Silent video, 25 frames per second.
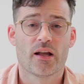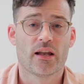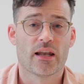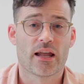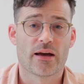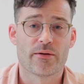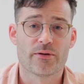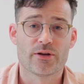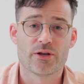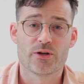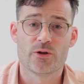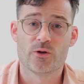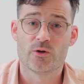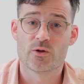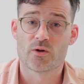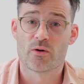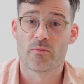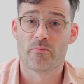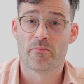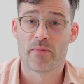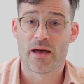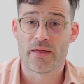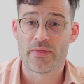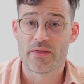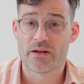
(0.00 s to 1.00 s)
allowing you to
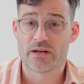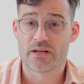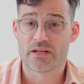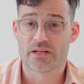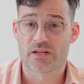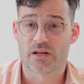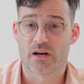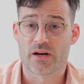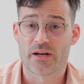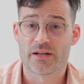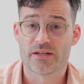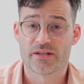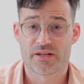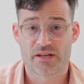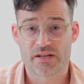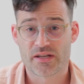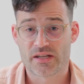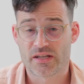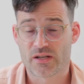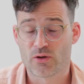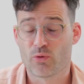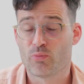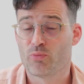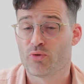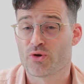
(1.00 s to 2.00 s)
amend the designs and
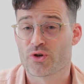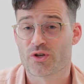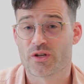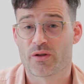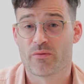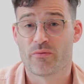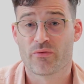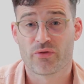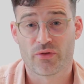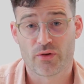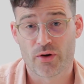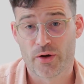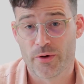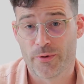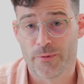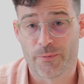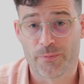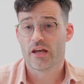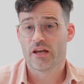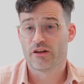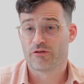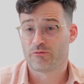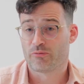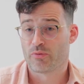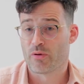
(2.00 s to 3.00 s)
still push them through.
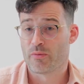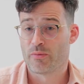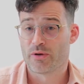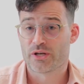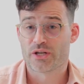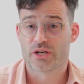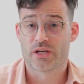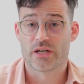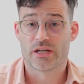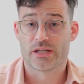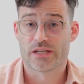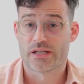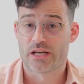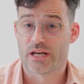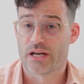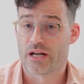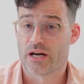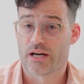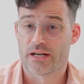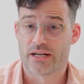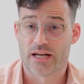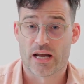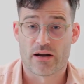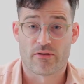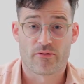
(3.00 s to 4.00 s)
If permission is
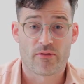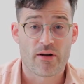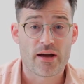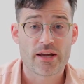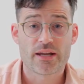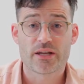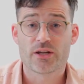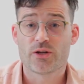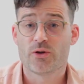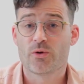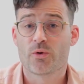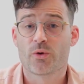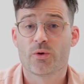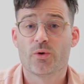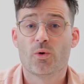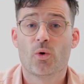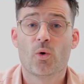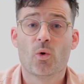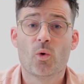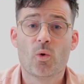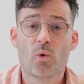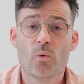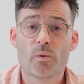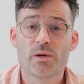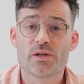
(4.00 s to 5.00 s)
denied outright, you can
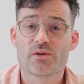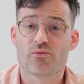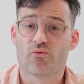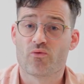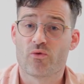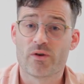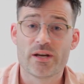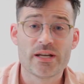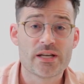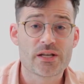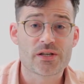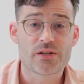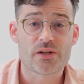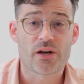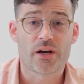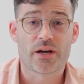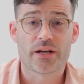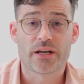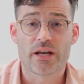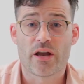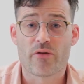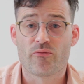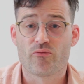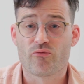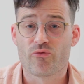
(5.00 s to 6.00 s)
always
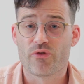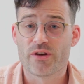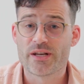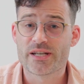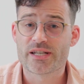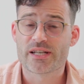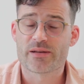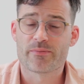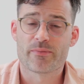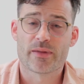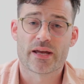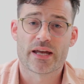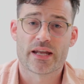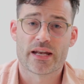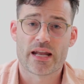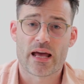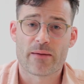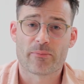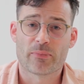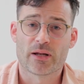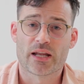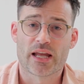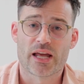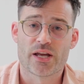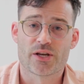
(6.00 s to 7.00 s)
redesign and resubmit an
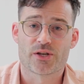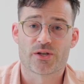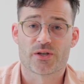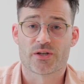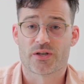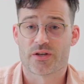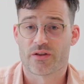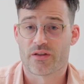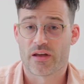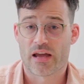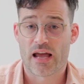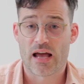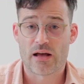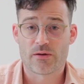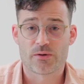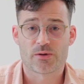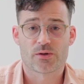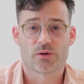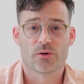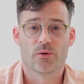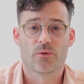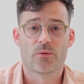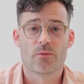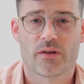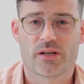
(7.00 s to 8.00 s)
application to the
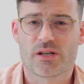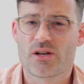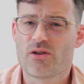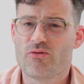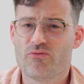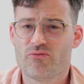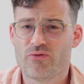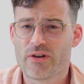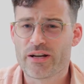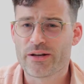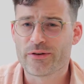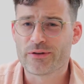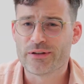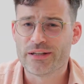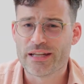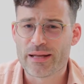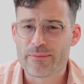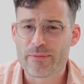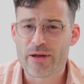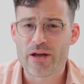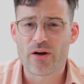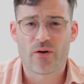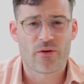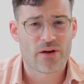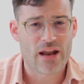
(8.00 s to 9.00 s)
council. There's no real
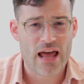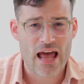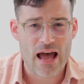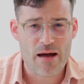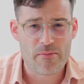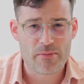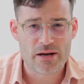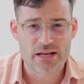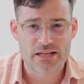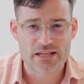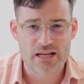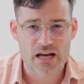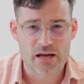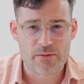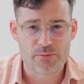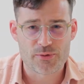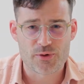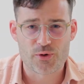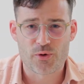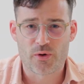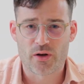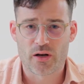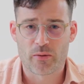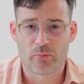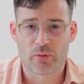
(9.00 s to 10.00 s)
limit on how many
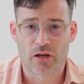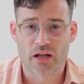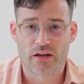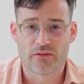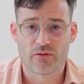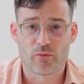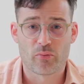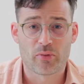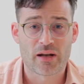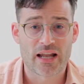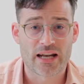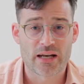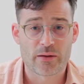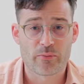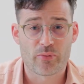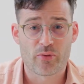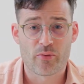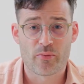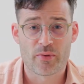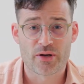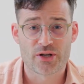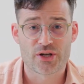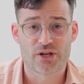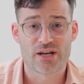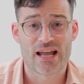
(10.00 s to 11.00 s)
times you can apply for planning
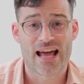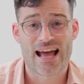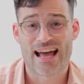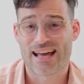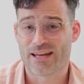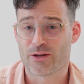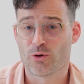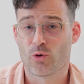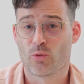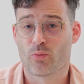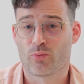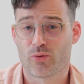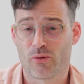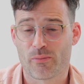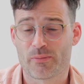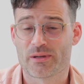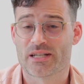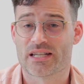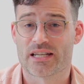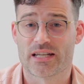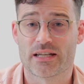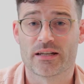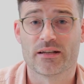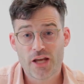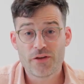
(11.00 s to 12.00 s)
permission at your
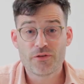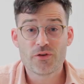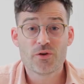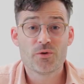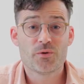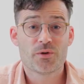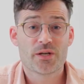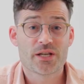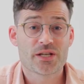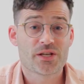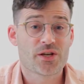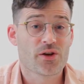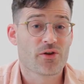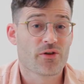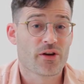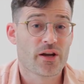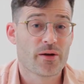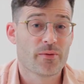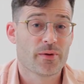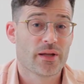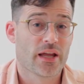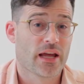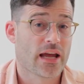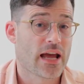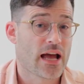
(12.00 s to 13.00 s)
property. If you
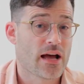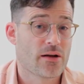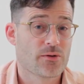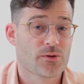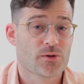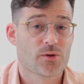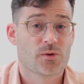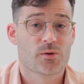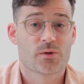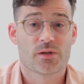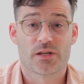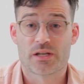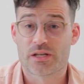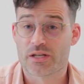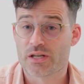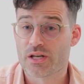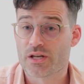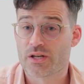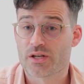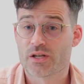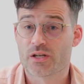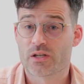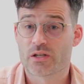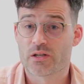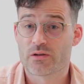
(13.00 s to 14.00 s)
disagree with the council's
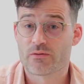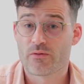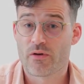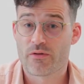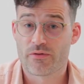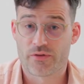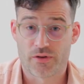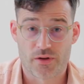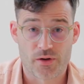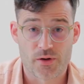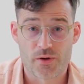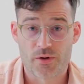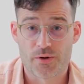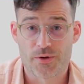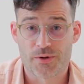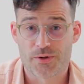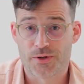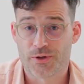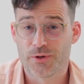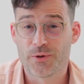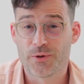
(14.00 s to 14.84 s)
decision to refuse,